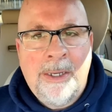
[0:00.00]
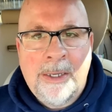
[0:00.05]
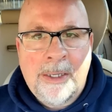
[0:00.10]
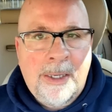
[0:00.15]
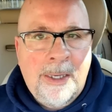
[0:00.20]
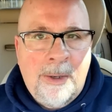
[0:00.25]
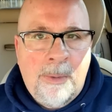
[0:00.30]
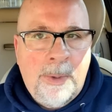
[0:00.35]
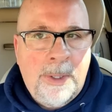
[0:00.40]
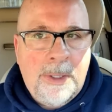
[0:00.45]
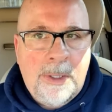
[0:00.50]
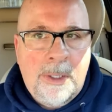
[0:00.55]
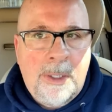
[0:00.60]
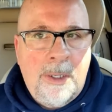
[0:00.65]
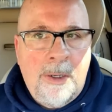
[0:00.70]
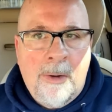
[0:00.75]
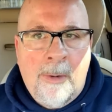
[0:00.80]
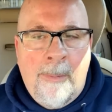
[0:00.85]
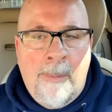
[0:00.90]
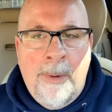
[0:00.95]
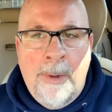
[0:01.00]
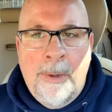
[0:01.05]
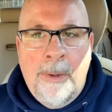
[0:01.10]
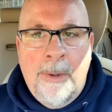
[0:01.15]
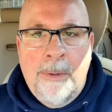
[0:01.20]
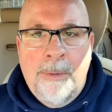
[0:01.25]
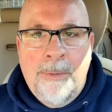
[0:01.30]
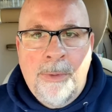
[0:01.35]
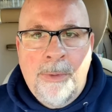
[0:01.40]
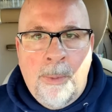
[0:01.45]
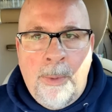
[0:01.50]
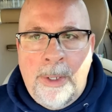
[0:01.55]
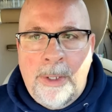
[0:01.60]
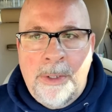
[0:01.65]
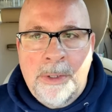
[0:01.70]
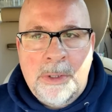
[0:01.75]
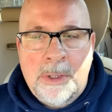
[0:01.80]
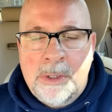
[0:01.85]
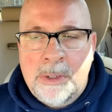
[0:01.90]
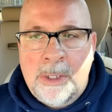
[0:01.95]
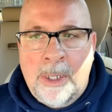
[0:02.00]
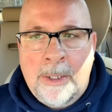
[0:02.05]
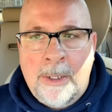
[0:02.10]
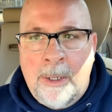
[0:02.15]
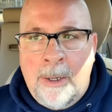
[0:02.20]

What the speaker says: I can't wait to hear the witnesses that